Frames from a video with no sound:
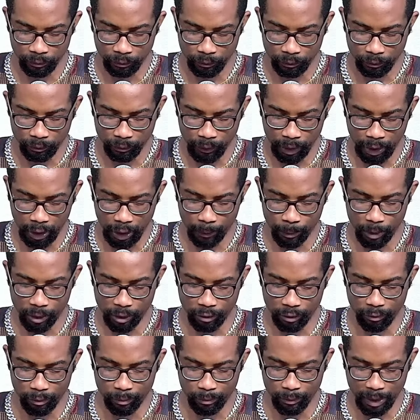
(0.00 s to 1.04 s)
Help us to
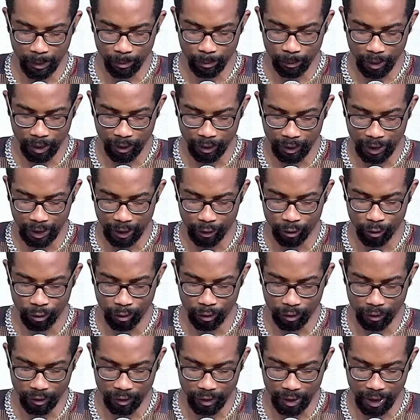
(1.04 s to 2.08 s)
remember that your
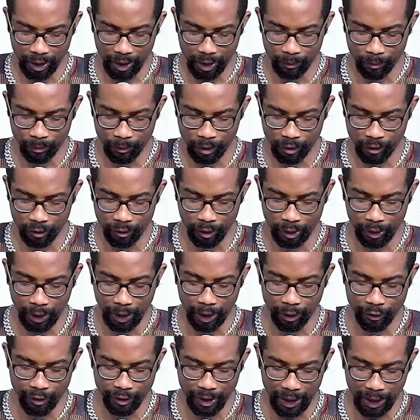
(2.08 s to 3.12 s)
time is not our
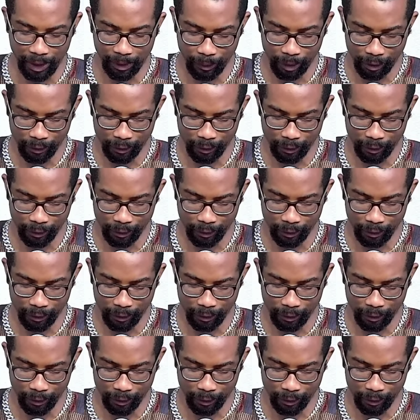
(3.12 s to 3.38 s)
timing.